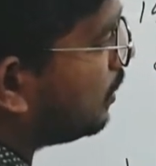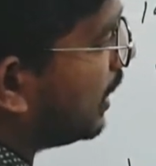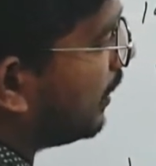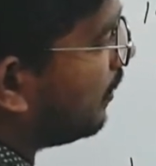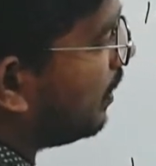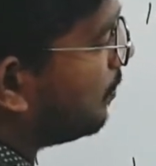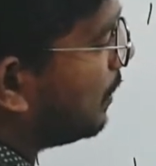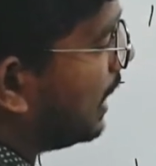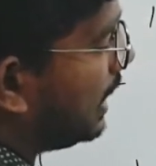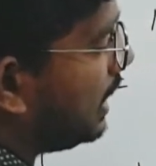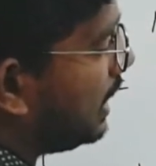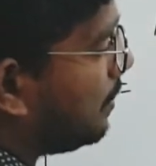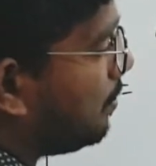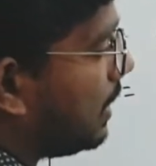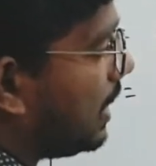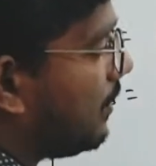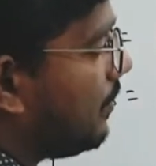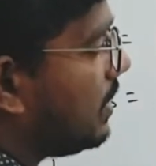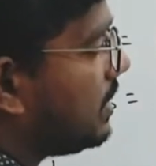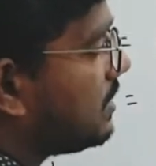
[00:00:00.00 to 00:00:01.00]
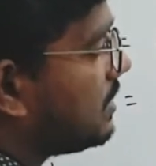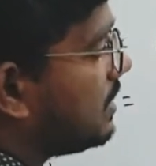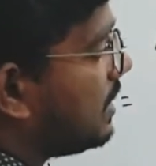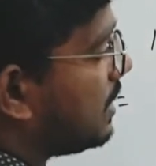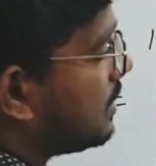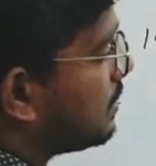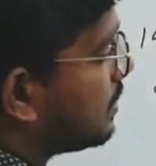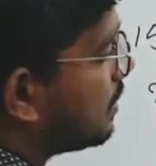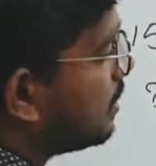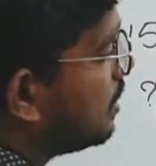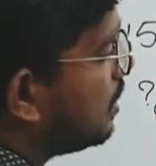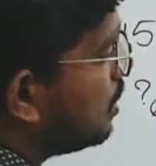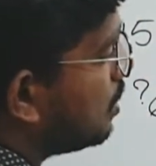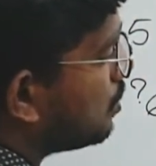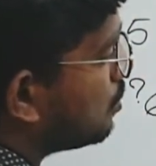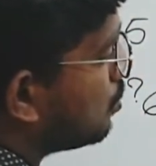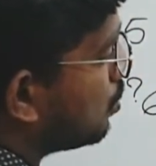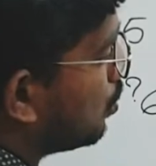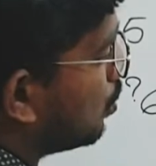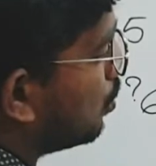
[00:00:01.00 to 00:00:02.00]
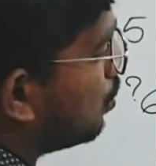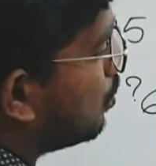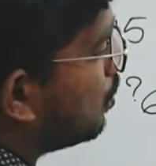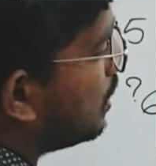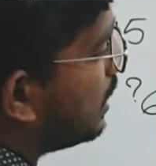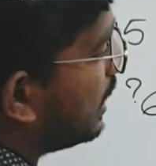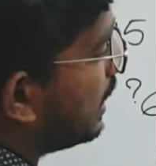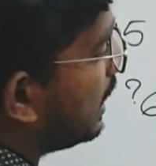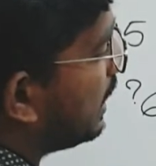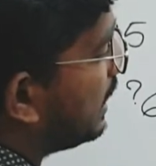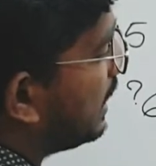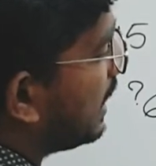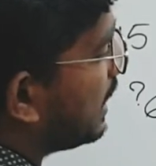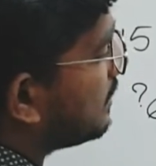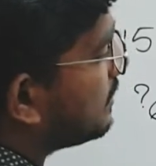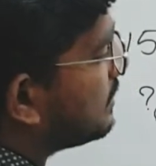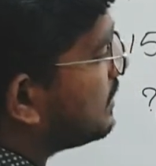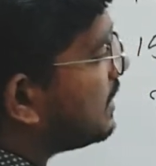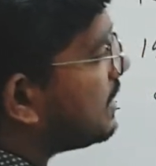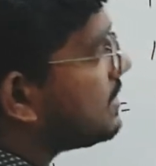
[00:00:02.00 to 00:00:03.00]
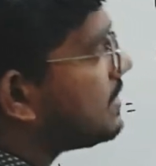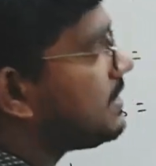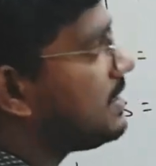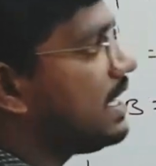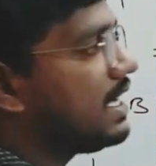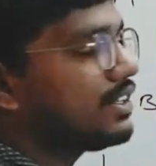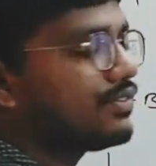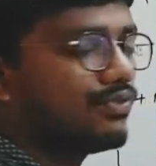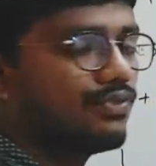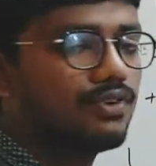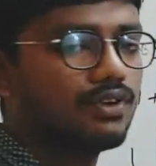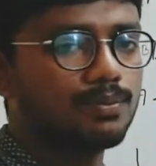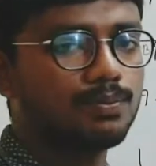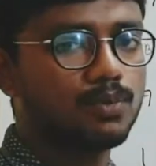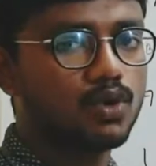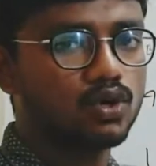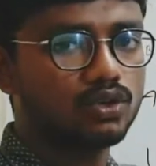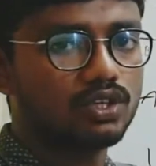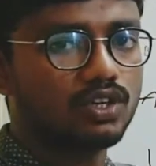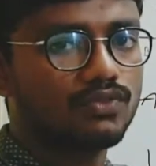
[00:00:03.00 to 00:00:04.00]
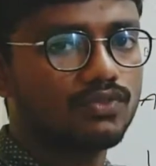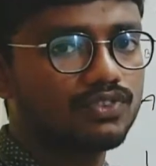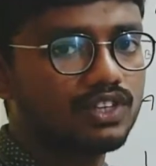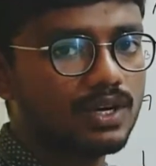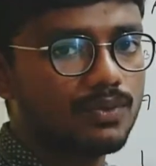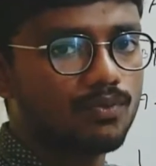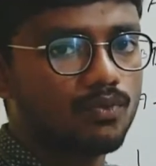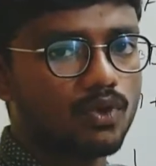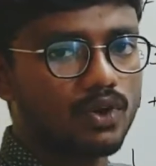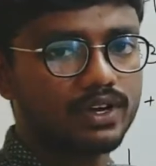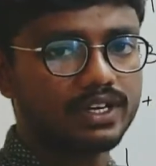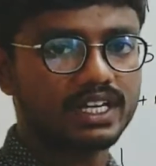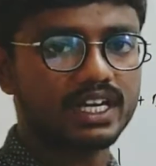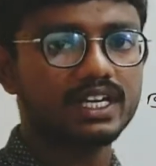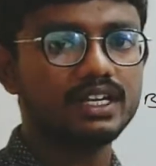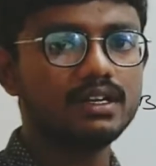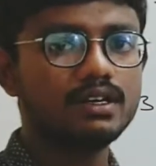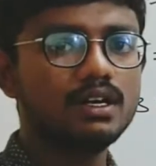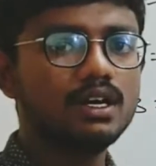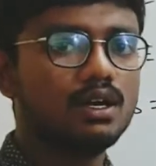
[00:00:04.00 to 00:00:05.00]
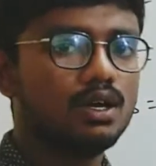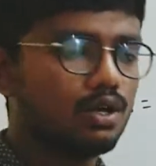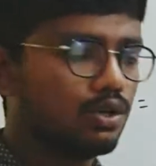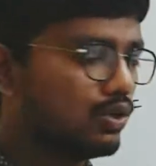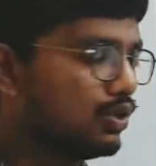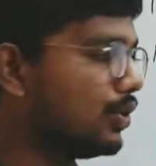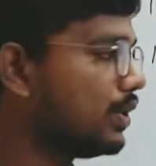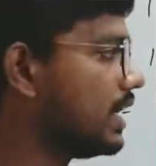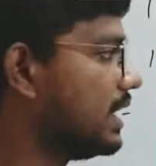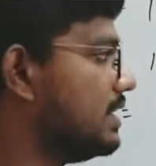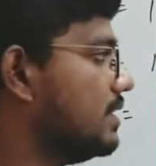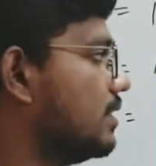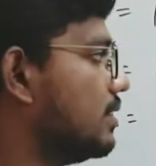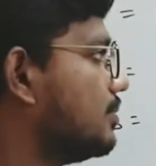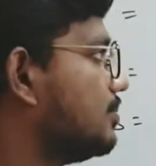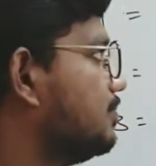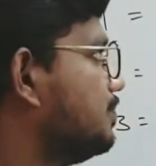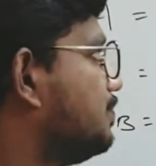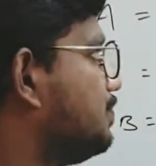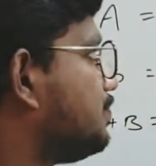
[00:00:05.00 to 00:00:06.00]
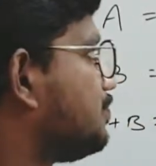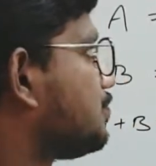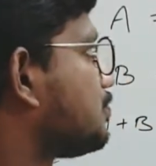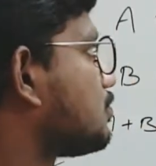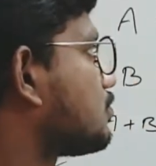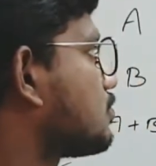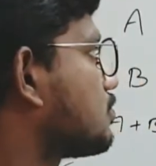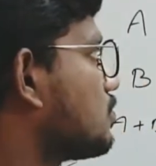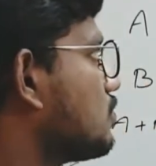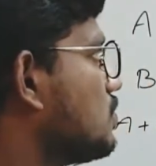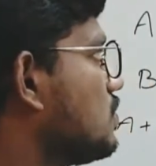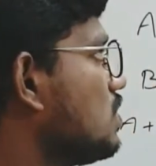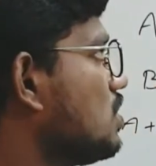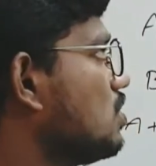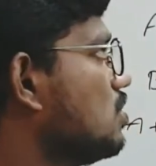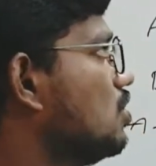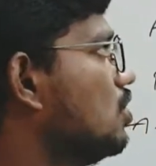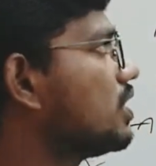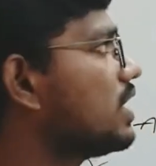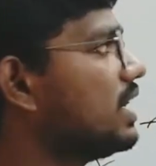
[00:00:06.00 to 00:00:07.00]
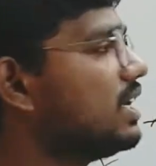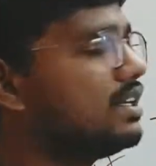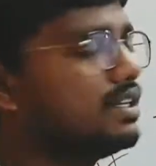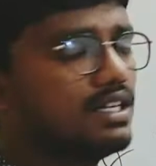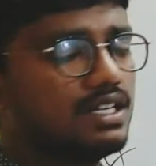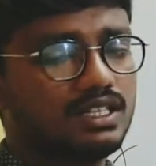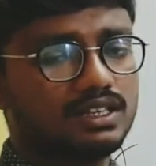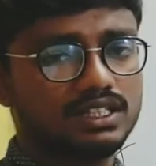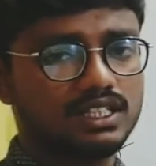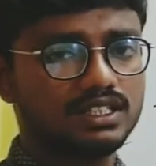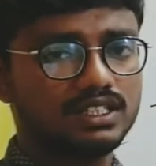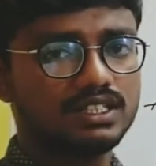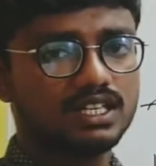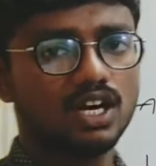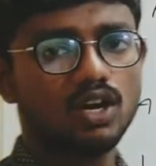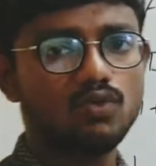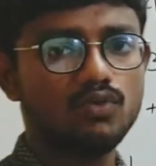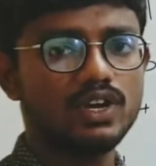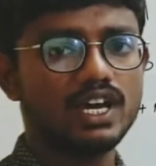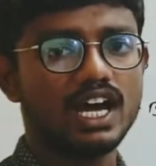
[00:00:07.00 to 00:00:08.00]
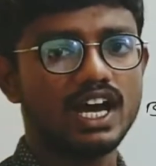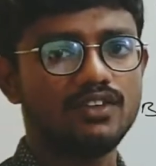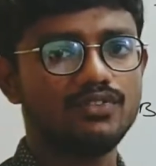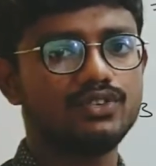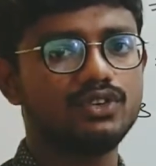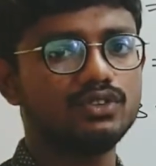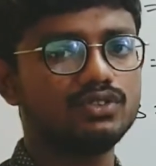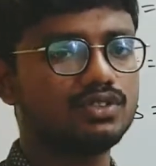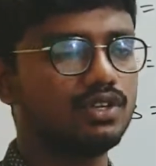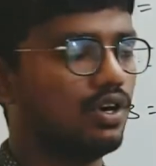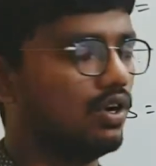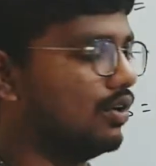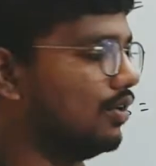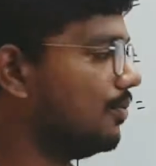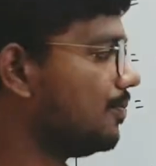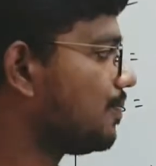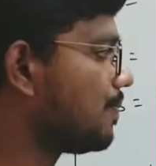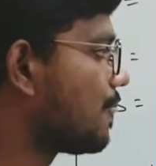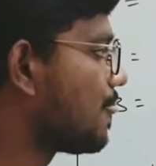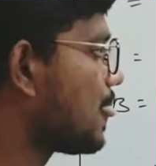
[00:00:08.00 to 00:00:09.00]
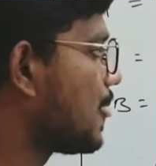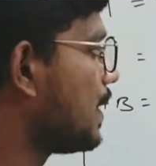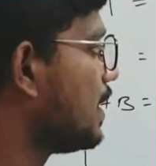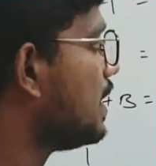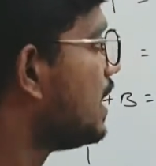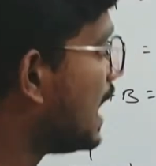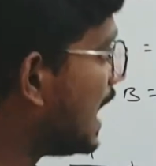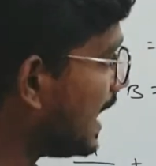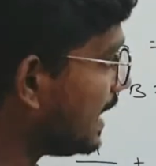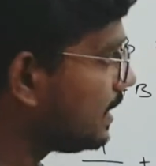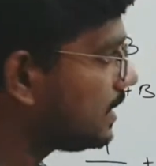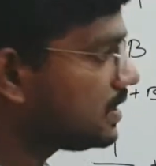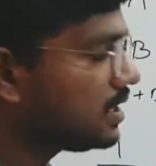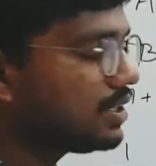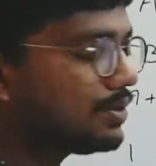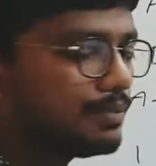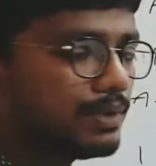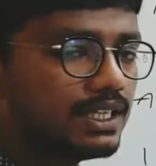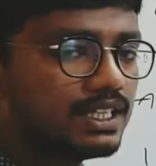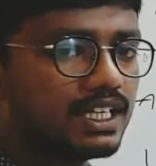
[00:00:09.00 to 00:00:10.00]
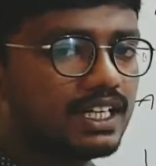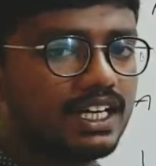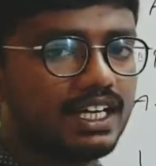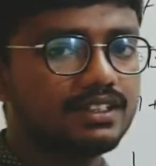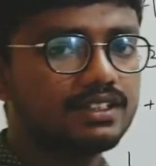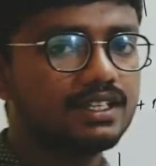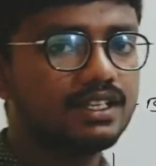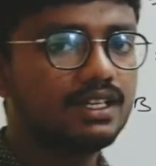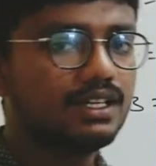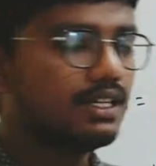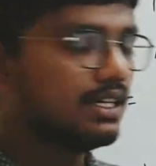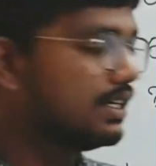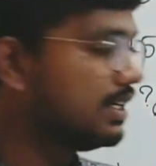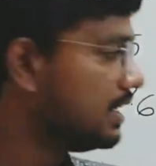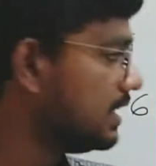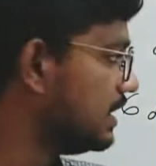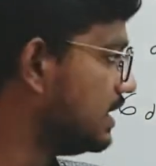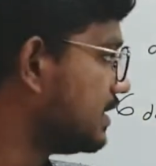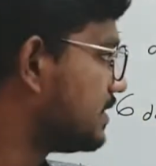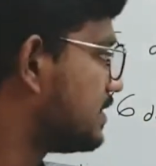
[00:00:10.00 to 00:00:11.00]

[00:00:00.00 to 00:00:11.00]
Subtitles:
I will multiply with 6. So it takes 6 days for both of them working together. Okay, this is how we have to solve. Another method is, in the